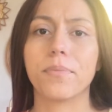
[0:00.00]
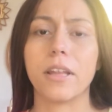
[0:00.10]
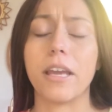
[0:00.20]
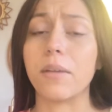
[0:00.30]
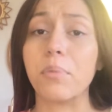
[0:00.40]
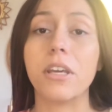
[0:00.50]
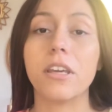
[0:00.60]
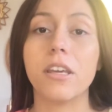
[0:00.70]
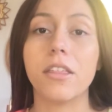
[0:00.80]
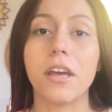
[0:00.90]
like
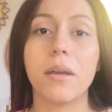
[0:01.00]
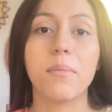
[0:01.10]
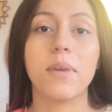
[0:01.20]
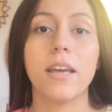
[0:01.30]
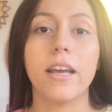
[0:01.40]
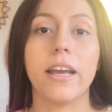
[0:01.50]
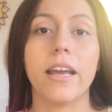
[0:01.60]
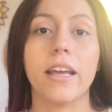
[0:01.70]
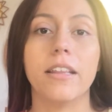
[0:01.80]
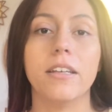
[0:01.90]
picking them,
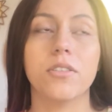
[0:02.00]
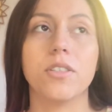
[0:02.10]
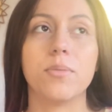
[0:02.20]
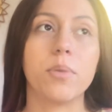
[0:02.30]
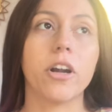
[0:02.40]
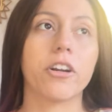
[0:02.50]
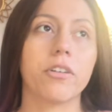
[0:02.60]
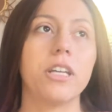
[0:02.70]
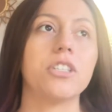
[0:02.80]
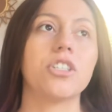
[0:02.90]
and there was a park
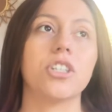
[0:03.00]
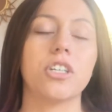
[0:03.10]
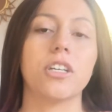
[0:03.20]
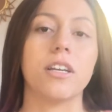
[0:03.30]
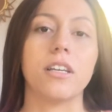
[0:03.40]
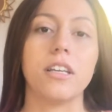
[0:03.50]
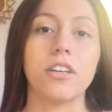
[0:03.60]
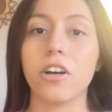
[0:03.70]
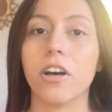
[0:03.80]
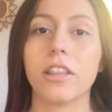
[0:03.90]
ranger and he
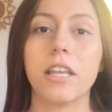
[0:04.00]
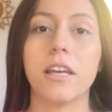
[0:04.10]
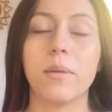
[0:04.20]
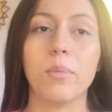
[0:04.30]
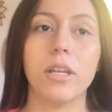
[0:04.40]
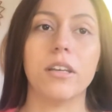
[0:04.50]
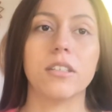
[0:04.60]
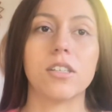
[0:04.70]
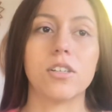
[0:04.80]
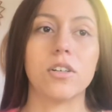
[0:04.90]
caught them, and
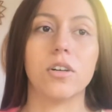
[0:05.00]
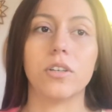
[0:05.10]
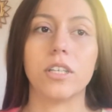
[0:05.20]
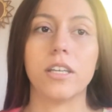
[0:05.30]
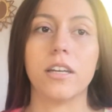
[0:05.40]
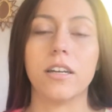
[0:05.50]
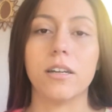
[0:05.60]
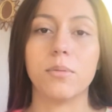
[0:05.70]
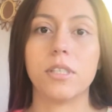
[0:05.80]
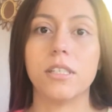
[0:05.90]
so he ended
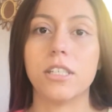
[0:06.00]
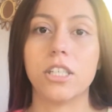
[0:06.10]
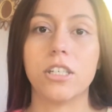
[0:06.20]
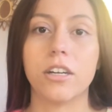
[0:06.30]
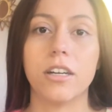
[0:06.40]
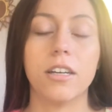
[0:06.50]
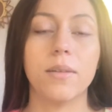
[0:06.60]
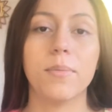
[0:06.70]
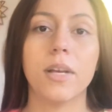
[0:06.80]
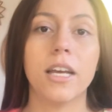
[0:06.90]
up snitching on
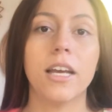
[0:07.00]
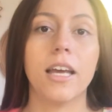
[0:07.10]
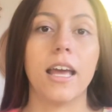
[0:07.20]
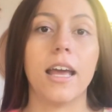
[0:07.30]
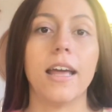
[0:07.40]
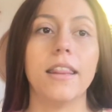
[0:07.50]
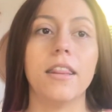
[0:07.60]
him, and